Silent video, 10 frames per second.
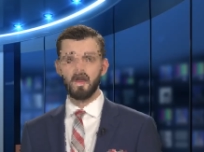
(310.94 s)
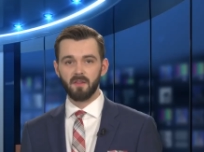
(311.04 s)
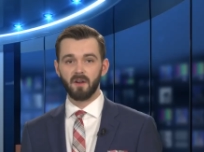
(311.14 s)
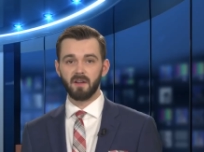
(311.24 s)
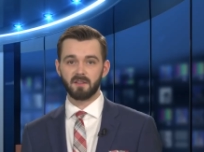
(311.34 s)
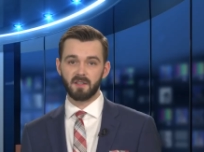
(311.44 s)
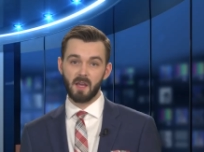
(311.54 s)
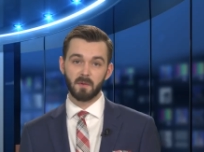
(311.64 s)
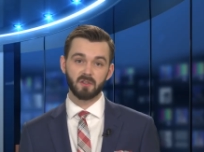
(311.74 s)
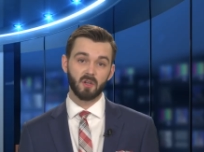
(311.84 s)
Their next
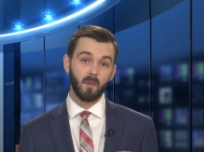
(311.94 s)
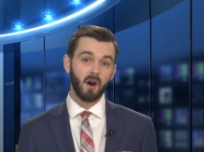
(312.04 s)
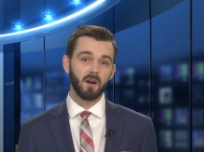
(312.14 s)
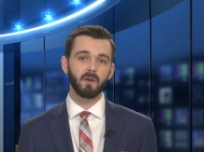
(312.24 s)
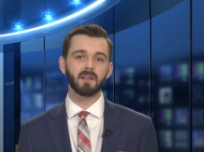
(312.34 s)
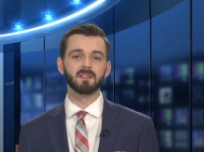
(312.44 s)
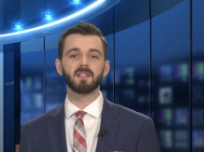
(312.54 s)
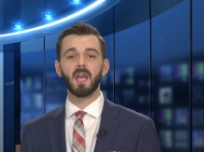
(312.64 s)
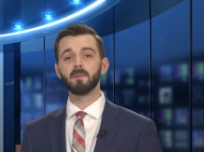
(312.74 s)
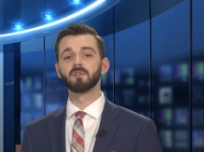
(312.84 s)
game is tomorrow against
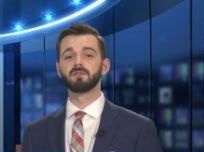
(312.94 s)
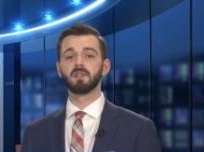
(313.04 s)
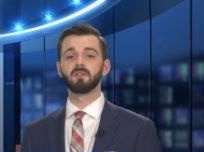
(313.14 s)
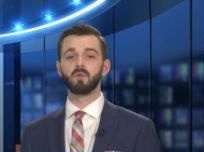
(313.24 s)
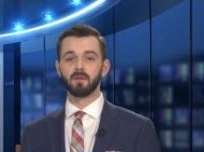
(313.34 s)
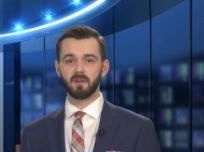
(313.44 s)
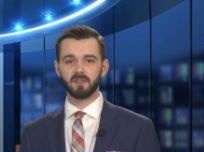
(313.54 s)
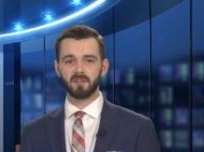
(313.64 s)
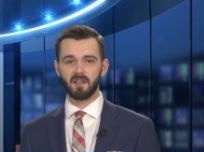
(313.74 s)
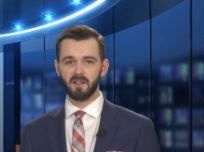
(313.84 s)
Campbellsville
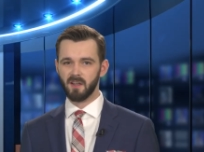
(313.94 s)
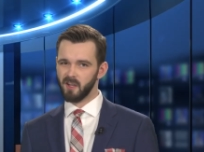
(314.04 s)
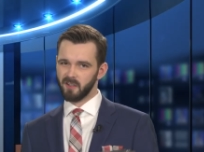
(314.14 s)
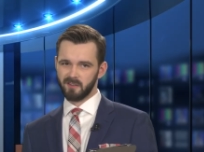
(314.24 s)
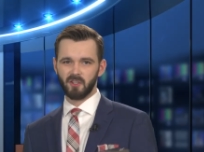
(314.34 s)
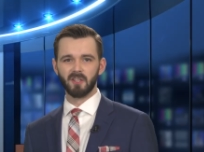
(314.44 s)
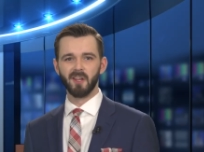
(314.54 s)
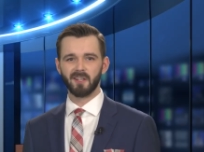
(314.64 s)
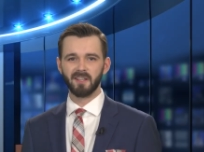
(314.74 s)
University. Good luck,